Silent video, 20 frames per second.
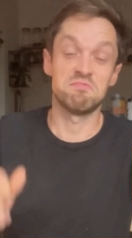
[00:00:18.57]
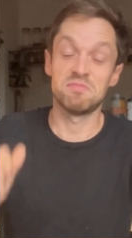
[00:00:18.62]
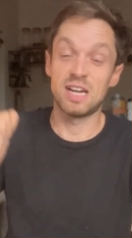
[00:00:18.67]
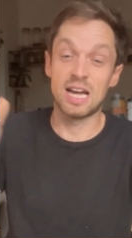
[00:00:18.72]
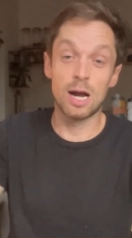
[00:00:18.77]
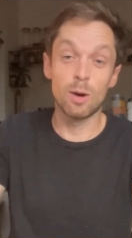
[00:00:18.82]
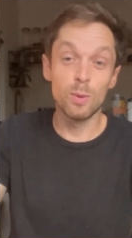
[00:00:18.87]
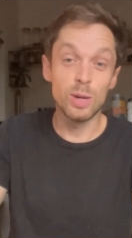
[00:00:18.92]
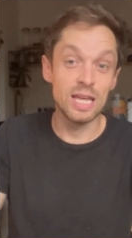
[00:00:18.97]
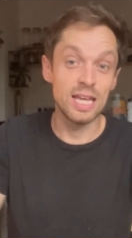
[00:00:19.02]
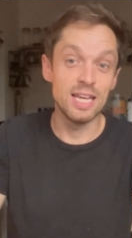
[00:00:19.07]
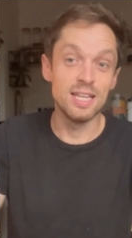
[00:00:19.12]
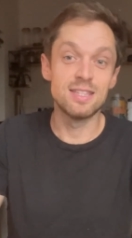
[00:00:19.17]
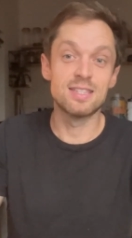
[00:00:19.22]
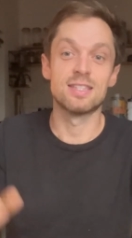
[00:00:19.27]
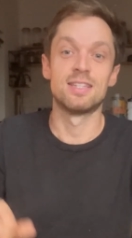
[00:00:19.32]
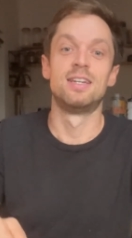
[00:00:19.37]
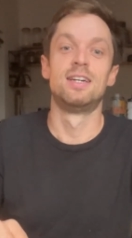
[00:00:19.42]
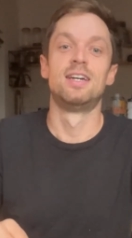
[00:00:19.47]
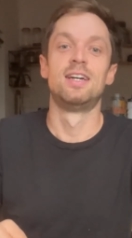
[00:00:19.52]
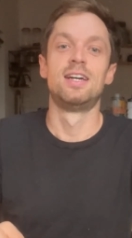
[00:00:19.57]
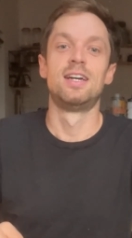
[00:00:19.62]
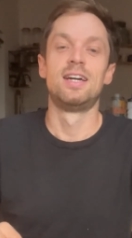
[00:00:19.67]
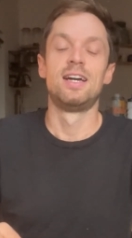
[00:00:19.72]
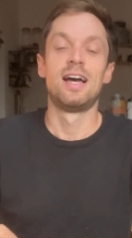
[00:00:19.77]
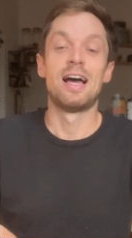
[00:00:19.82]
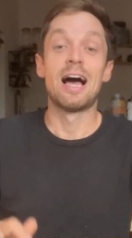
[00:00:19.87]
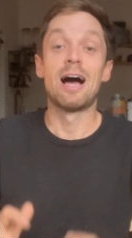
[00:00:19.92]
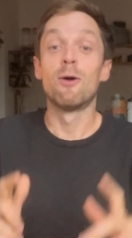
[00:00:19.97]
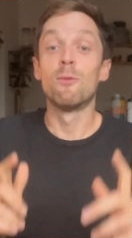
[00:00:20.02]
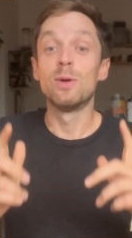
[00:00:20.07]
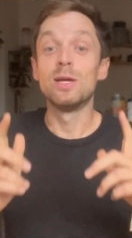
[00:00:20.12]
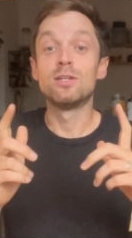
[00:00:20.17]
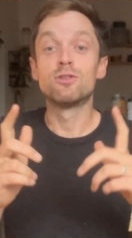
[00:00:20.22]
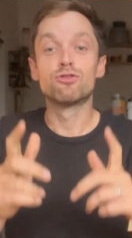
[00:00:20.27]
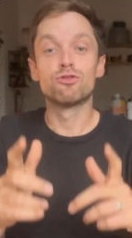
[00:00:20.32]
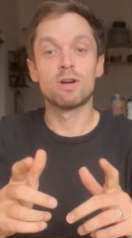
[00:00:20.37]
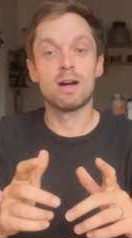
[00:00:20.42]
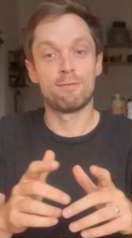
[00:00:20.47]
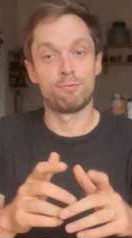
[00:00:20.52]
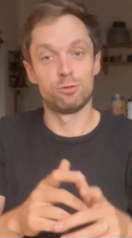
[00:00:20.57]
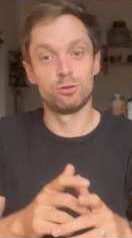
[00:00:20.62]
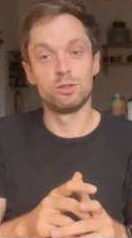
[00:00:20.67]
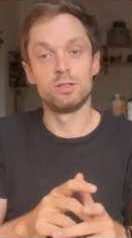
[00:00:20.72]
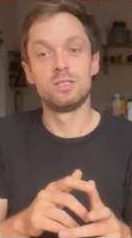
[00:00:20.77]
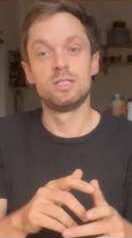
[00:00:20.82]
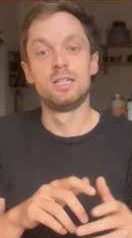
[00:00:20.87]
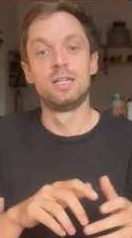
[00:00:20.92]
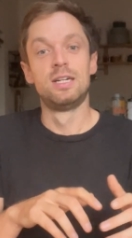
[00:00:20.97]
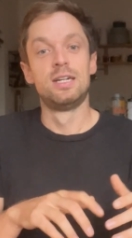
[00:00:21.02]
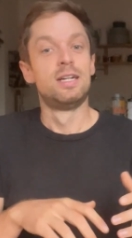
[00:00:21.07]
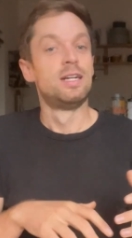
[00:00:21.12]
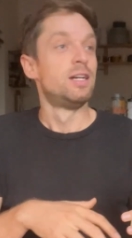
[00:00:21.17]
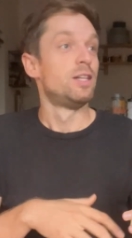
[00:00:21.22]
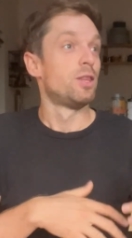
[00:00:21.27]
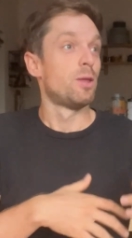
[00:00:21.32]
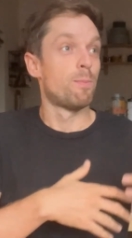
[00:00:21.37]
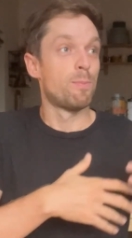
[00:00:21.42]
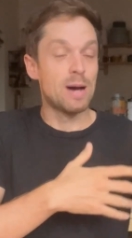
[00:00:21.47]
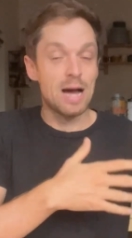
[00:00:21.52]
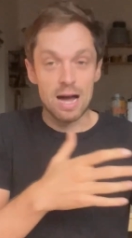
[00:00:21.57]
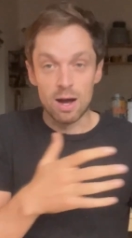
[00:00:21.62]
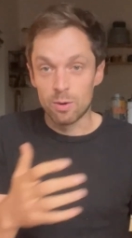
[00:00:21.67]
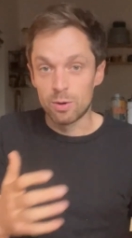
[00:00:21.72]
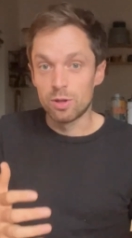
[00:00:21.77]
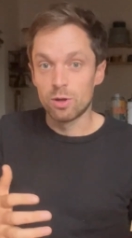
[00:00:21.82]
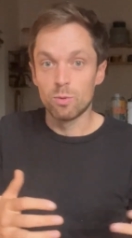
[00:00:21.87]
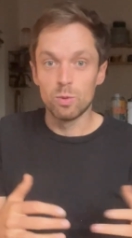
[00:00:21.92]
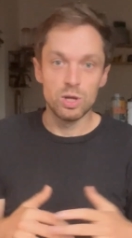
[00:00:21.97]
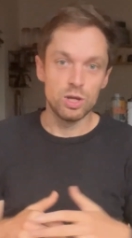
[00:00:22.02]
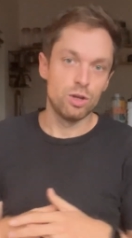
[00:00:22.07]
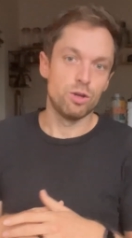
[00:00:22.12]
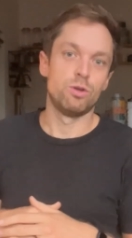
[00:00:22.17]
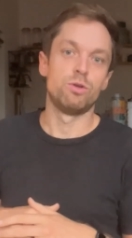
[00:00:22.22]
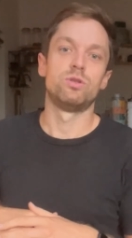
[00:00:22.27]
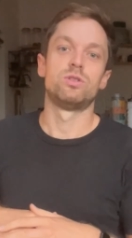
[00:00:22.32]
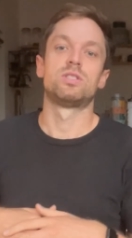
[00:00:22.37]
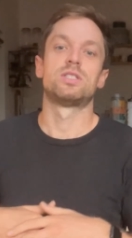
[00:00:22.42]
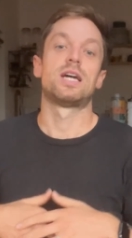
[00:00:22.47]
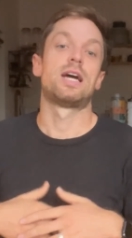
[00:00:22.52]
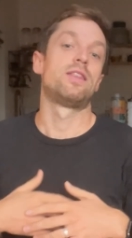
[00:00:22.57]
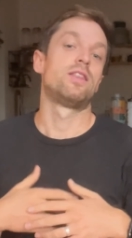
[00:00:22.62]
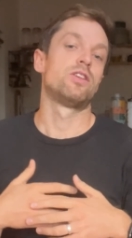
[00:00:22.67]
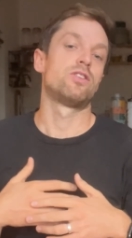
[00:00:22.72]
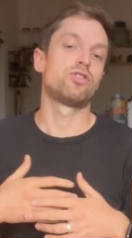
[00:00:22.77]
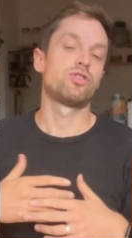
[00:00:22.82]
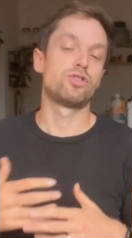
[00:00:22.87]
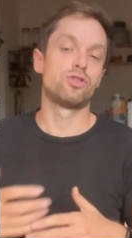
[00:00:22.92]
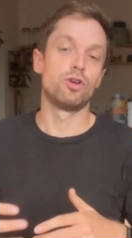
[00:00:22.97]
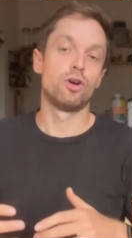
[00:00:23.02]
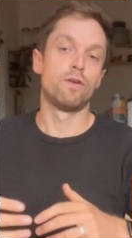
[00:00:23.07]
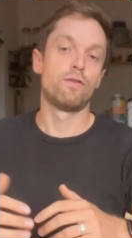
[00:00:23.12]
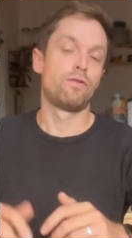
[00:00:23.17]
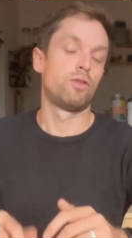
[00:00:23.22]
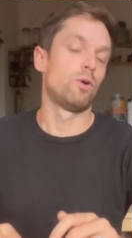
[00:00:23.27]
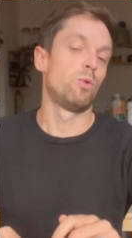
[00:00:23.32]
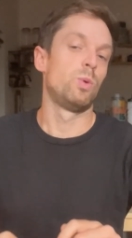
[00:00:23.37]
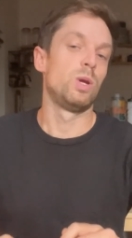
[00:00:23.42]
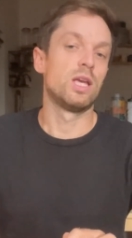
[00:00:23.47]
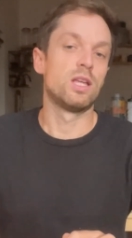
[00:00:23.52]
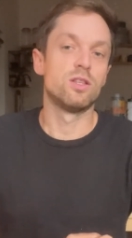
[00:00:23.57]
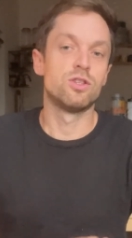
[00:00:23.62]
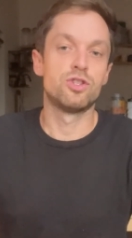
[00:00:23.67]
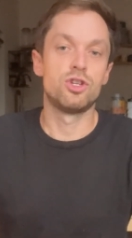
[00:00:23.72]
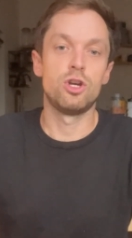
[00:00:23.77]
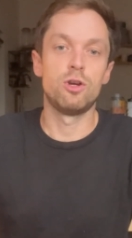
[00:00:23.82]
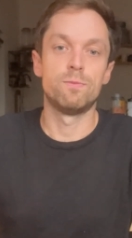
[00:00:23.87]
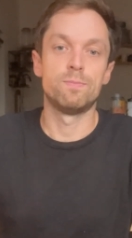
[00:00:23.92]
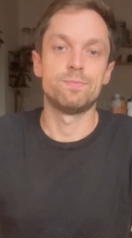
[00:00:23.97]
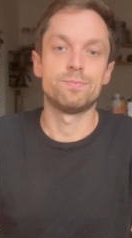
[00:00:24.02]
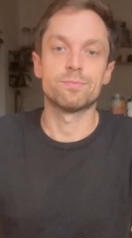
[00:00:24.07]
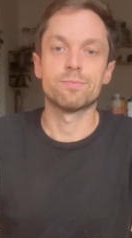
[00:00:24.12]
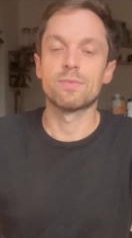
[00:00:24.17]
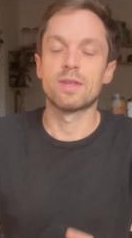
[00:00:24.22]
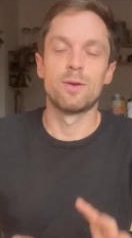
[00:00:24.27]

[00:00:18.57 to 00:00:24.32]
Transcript: How we heat, how we travel, the power that we use, and the stuff that we consume.